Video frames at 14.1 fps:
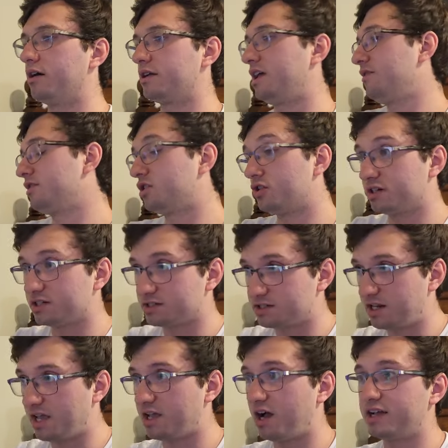even good into
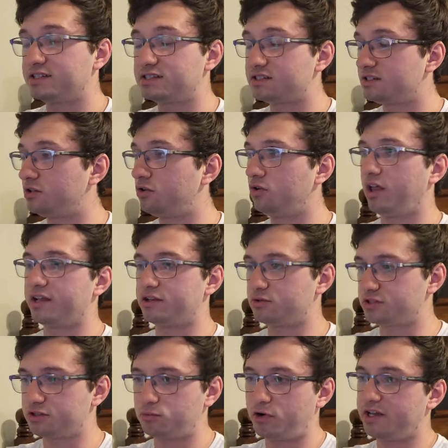Snake Eyes still, like you
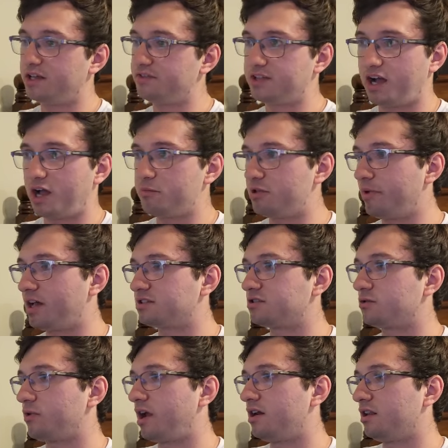still want to hit the IP
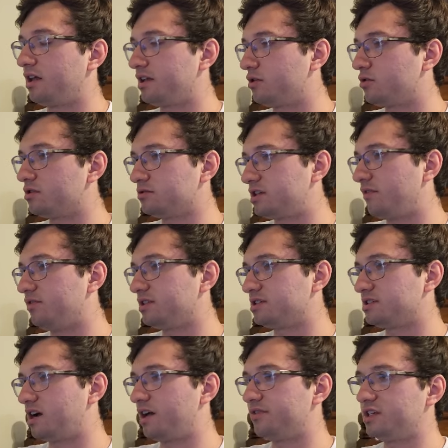Masquerena, like you can definitely
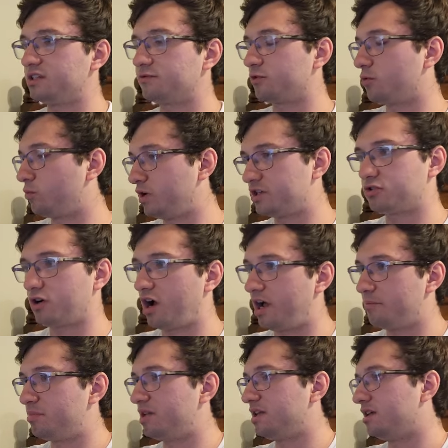side these for Witch or
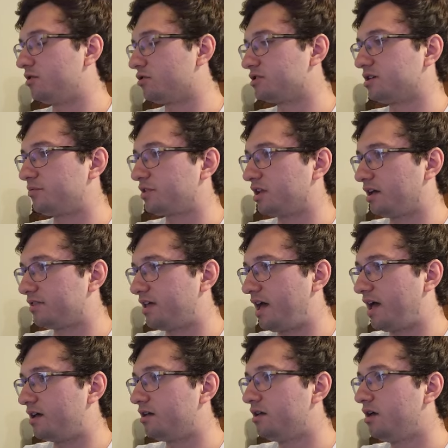IP or something like
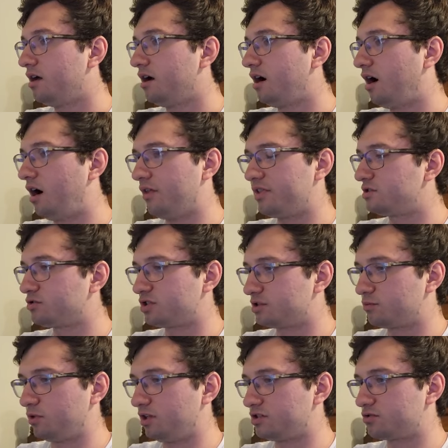that. These are
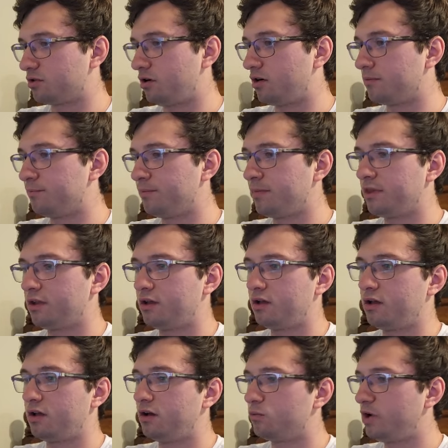just really strong.
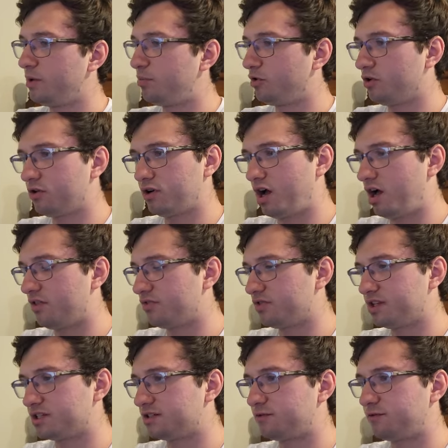Reaper, not this